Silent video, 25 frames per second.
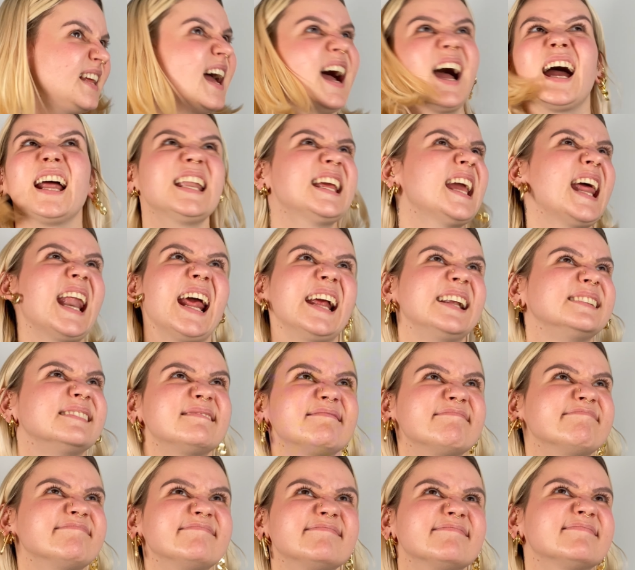I need it.
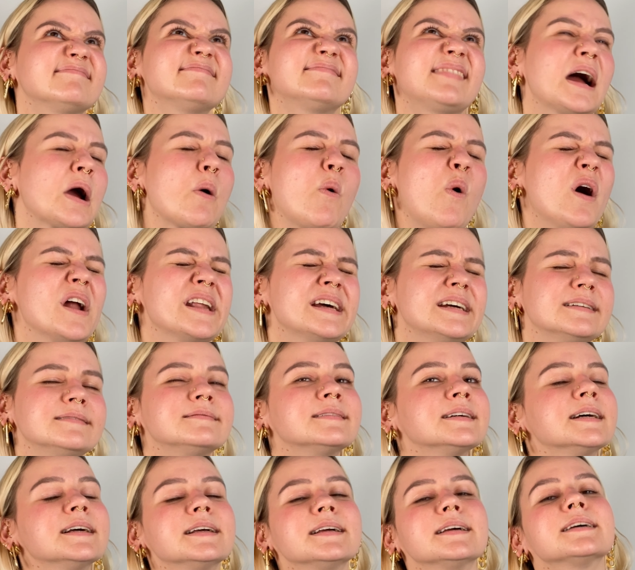I want it.
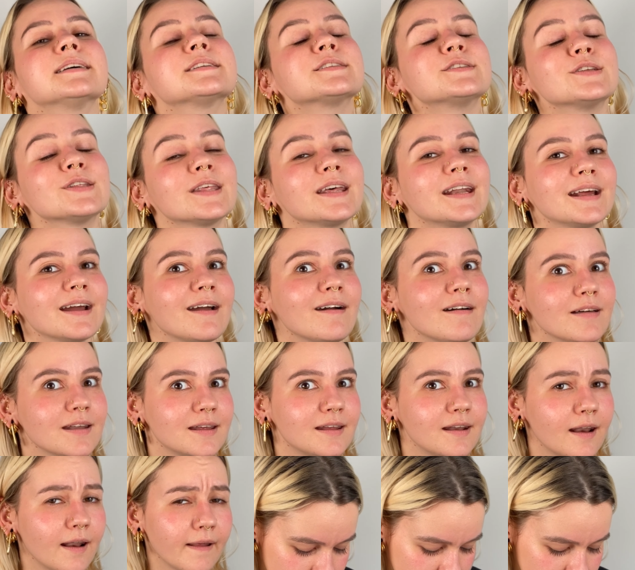So then I got
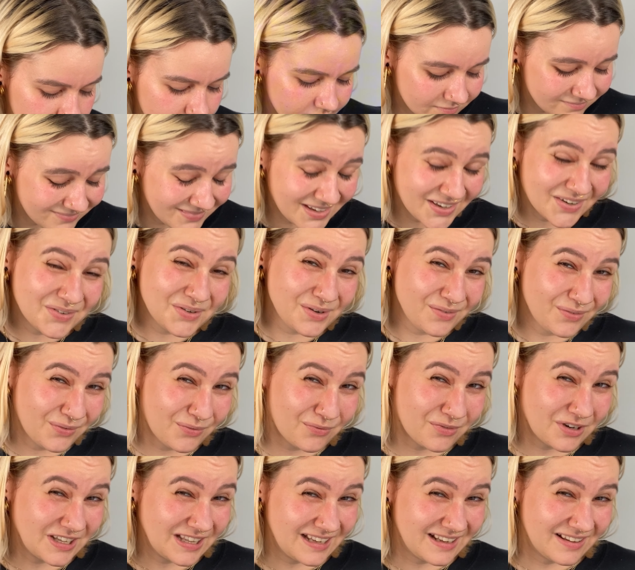it. I don't even
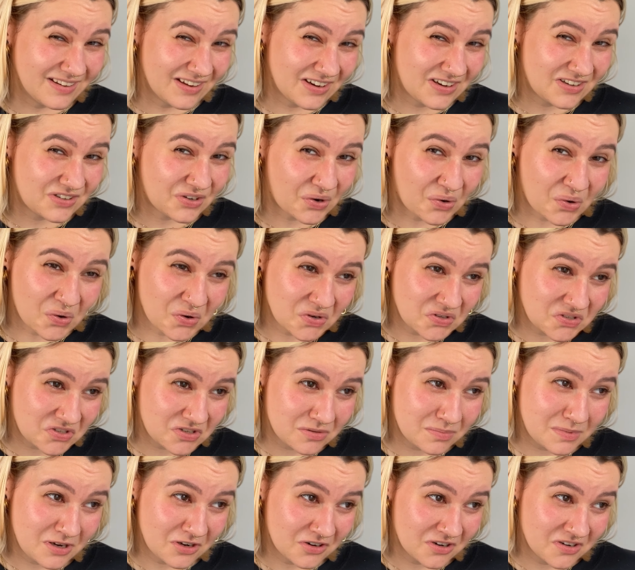really like dogs,
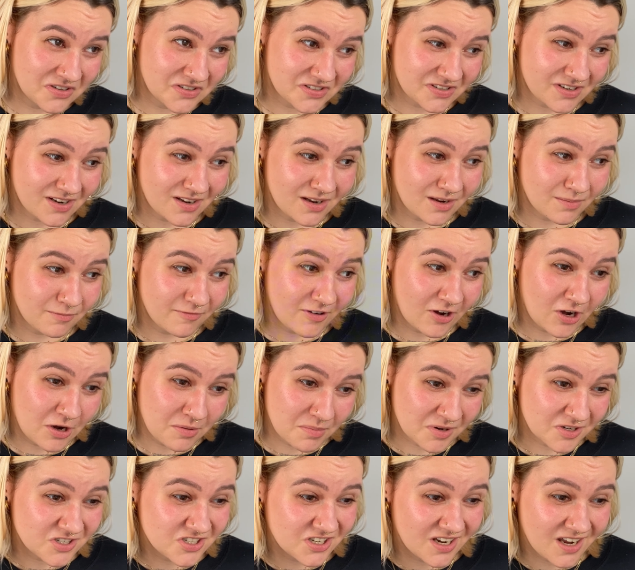to be honest. I am very
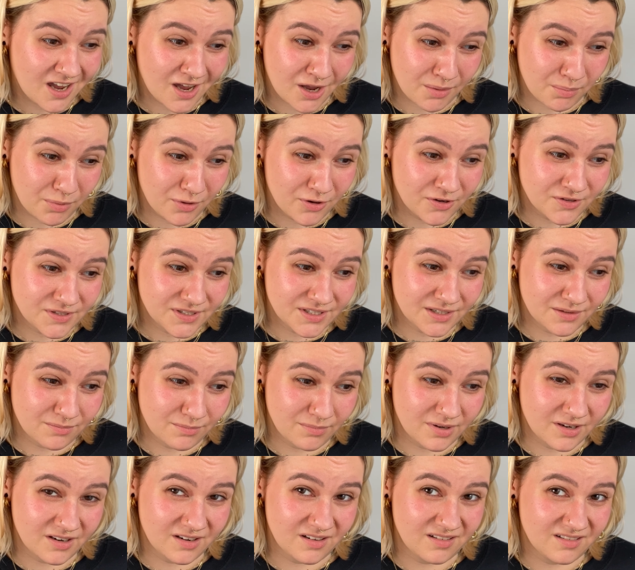much a cat person,
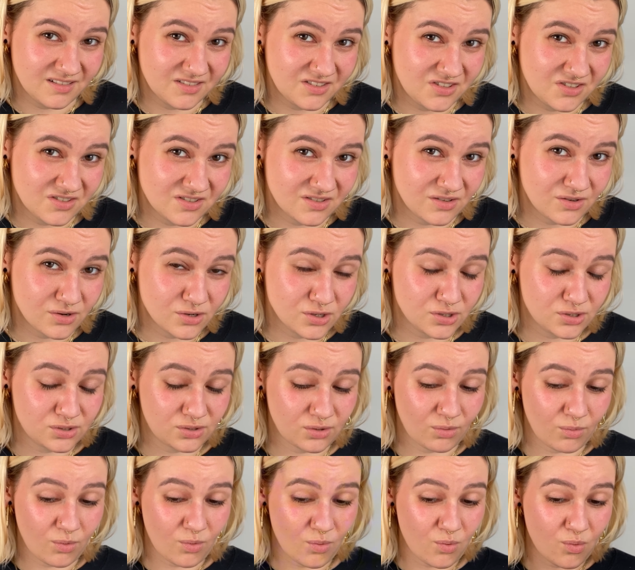but it just looks
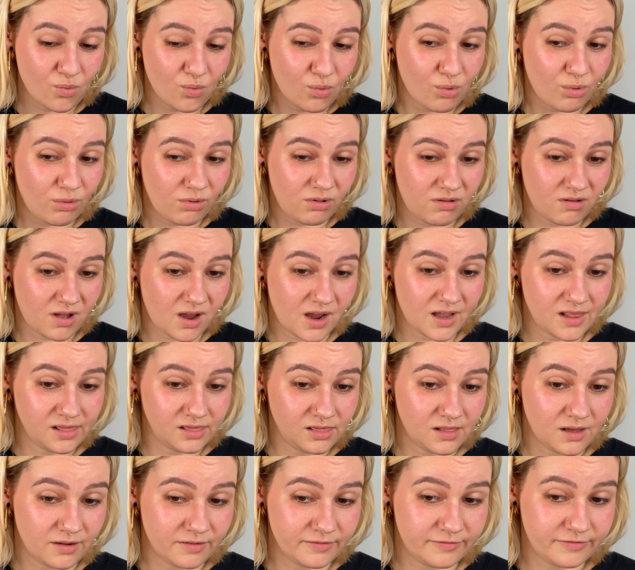so cool. I
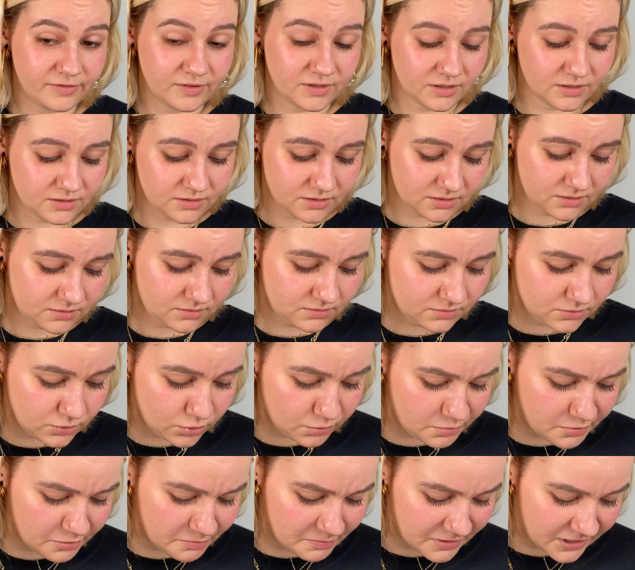love a
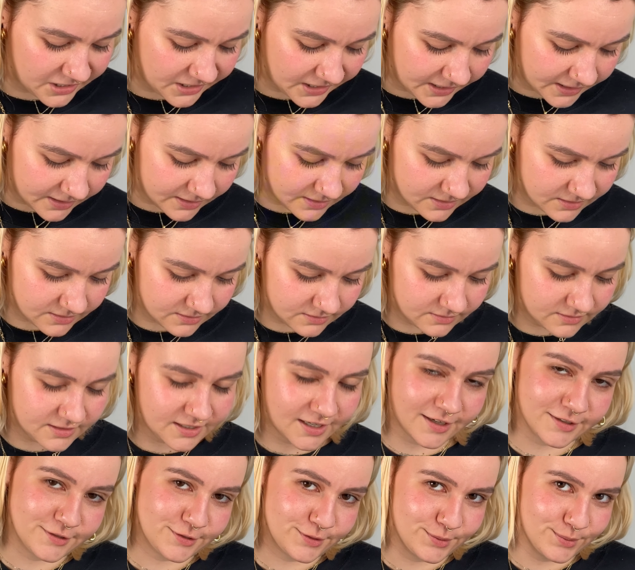Doberman head
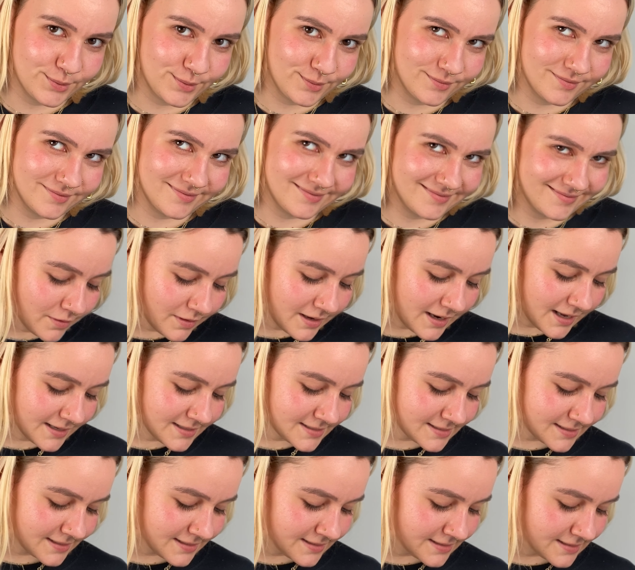tattoo.
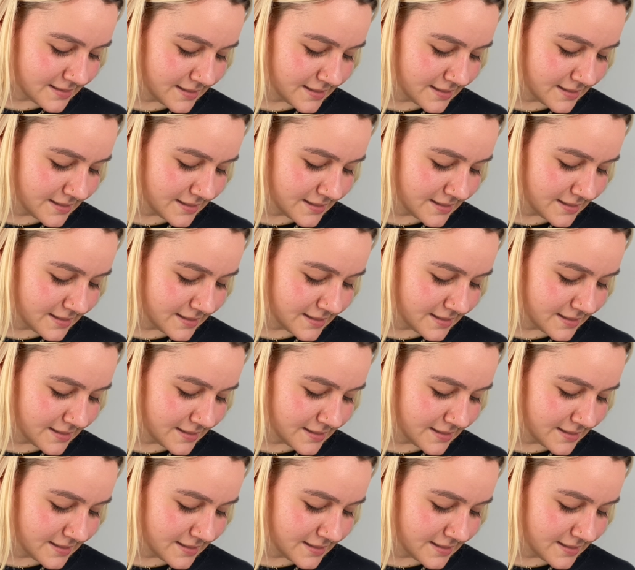Next is